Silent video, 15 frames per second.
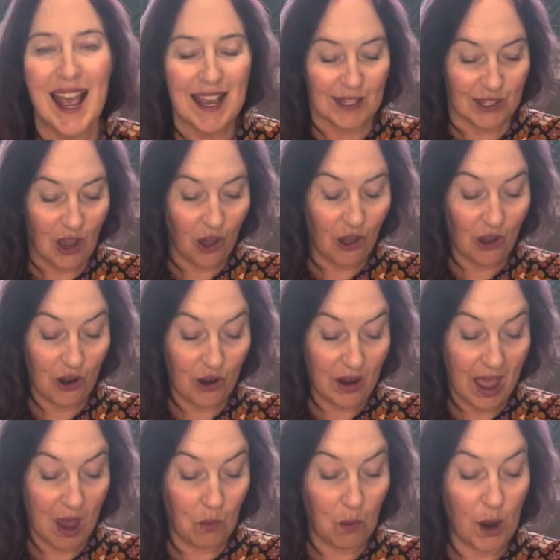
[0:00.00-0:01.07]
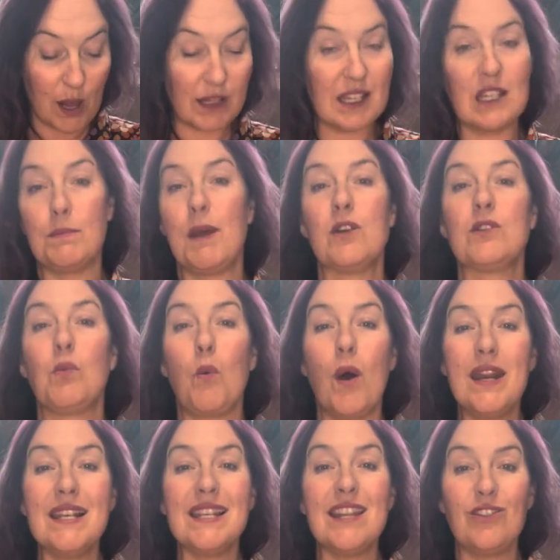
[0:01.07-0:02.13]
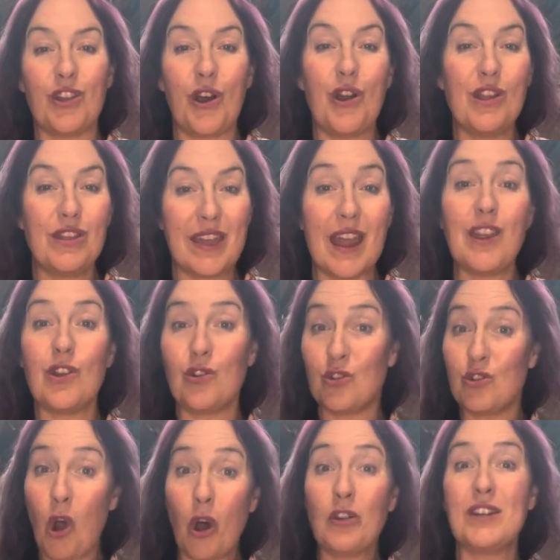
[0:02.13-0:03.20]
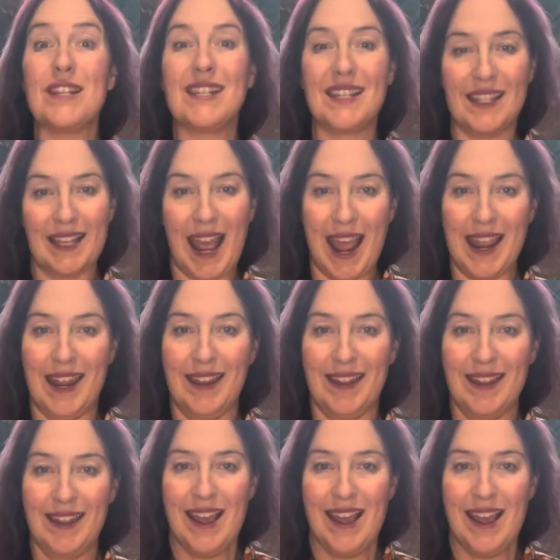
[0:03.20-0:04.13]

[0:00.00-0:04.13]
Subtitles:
So words are spells. What is it though that you're not saying?